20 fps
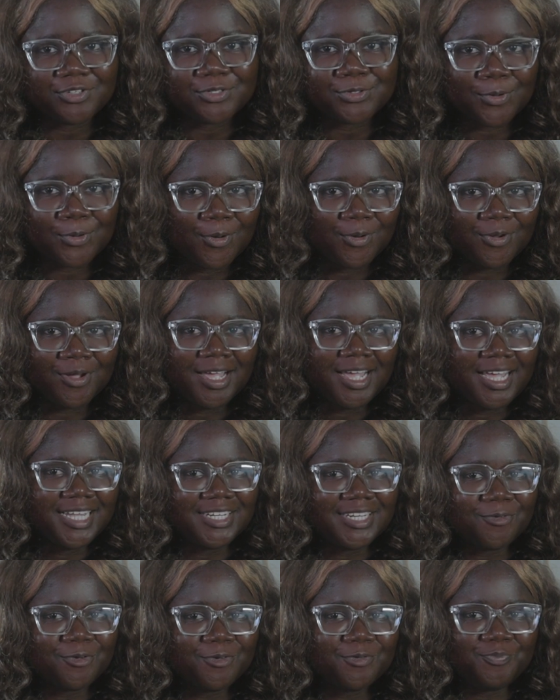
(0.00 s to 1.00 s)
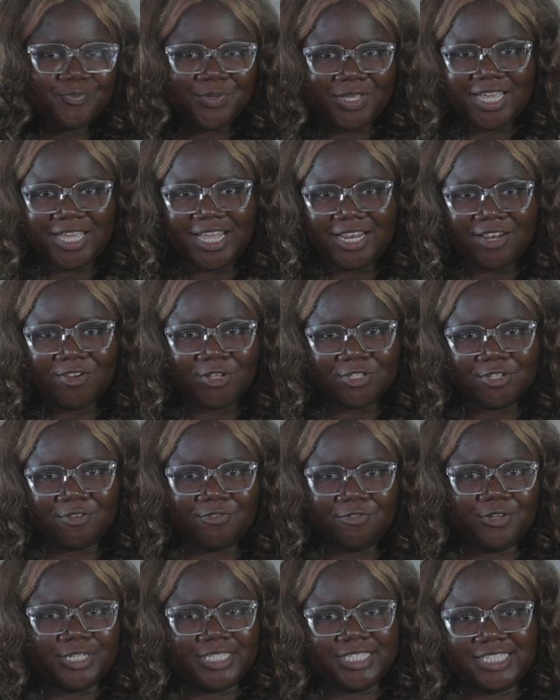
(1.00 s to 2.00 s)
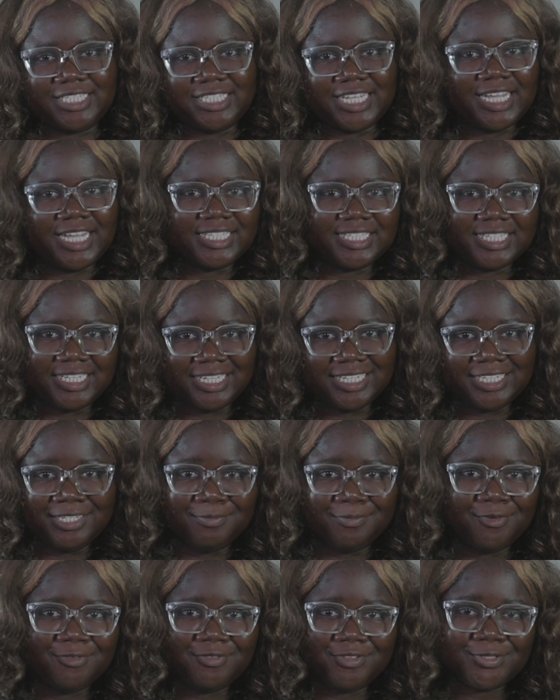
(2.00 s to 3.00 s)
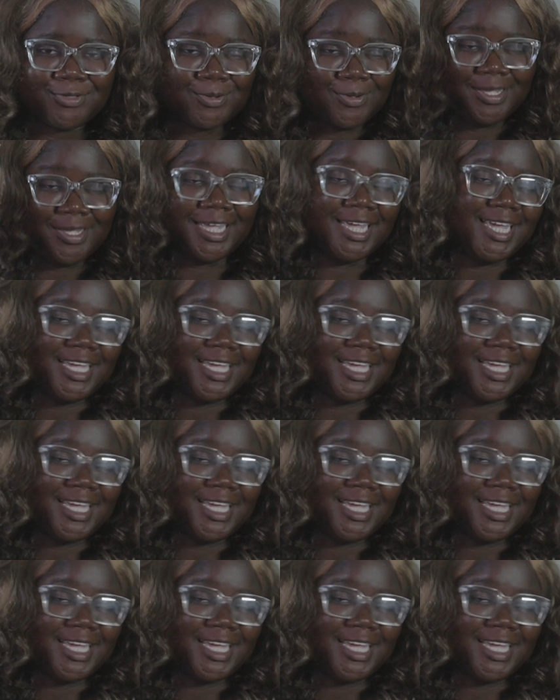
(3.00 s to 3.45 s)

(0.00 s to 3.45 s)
so there will be a lot of criticizing in the movie, so